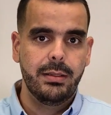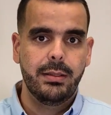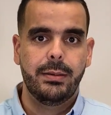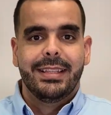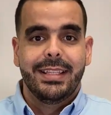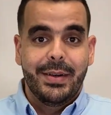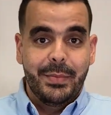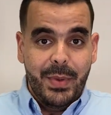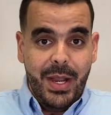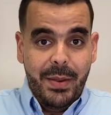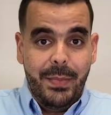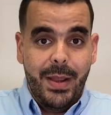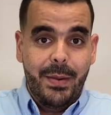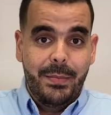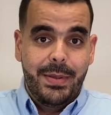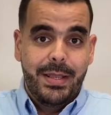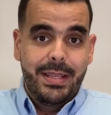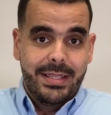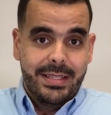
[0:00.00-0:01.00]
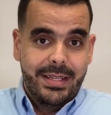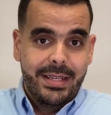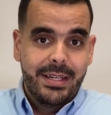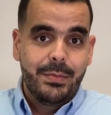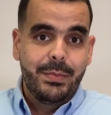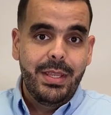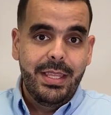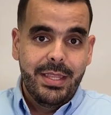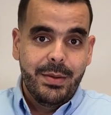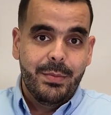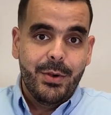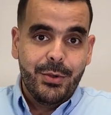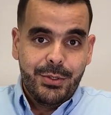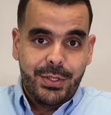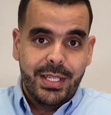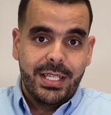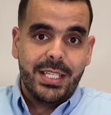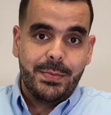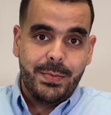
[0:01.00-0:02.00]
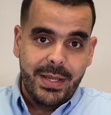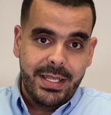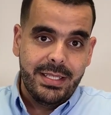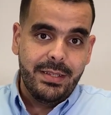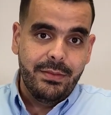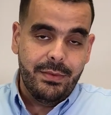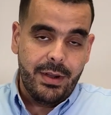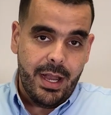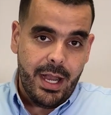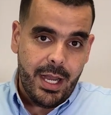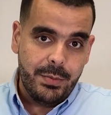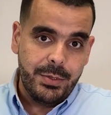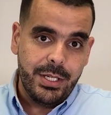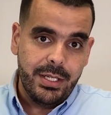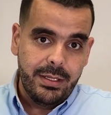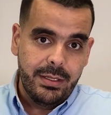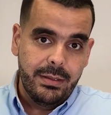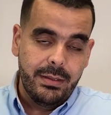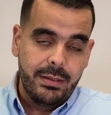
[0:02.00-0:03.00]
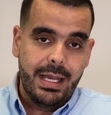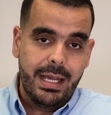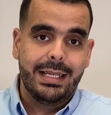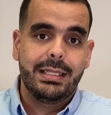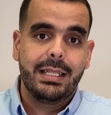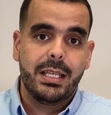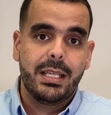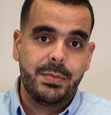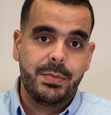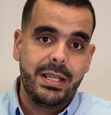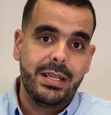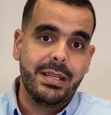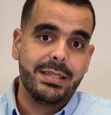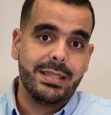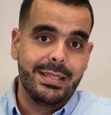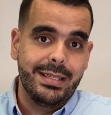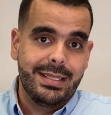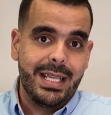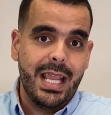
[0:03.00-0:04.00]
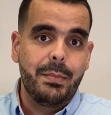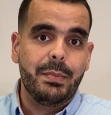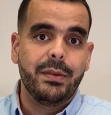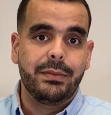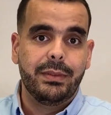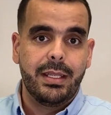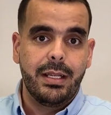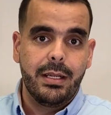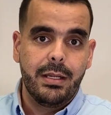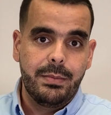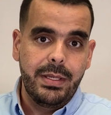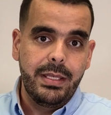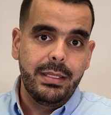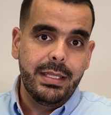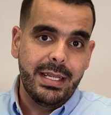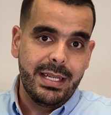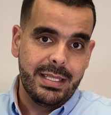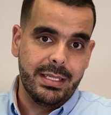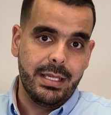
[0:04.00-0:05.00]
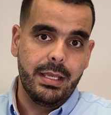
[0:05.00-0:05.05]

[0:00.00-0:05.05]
The BiPAP is gonna be the most expensive option, and that's because of the type of therapy that it's